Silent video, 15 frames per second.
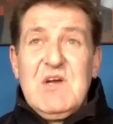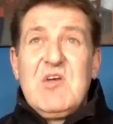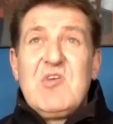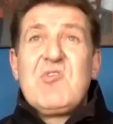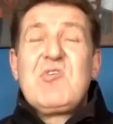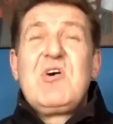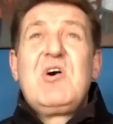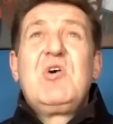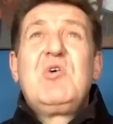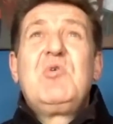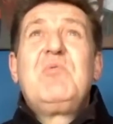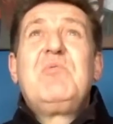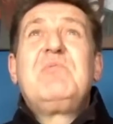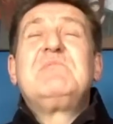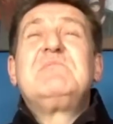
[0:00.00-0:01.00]

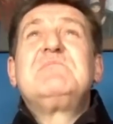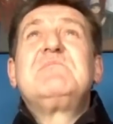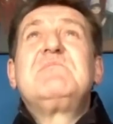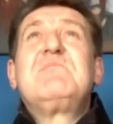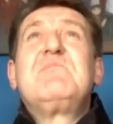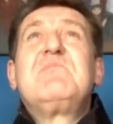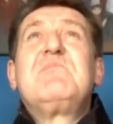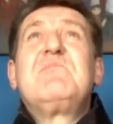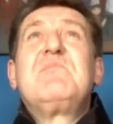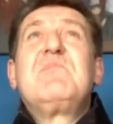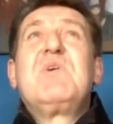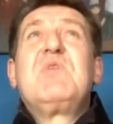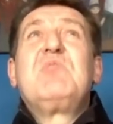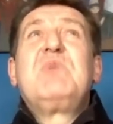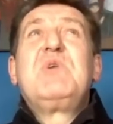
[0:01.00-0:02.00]
So
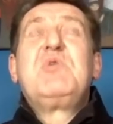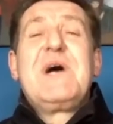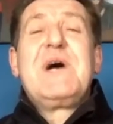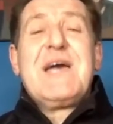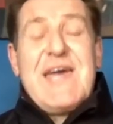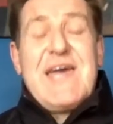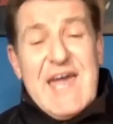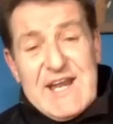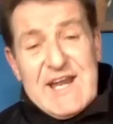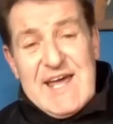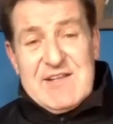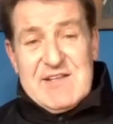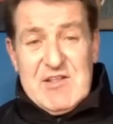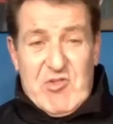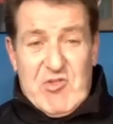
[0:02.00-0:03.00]
we were again
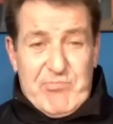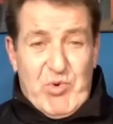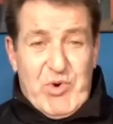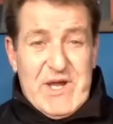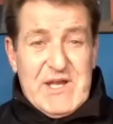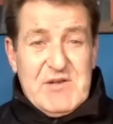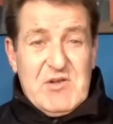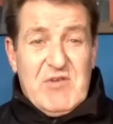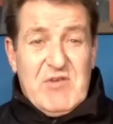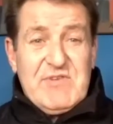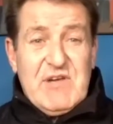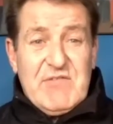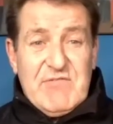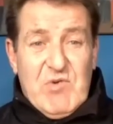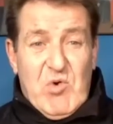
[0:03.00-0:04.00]
at this point
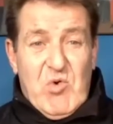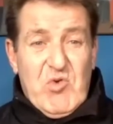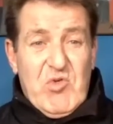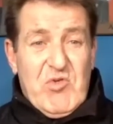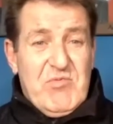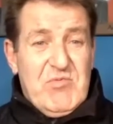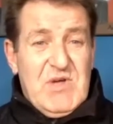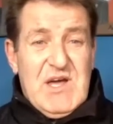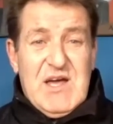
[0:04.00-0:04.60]
of divorce.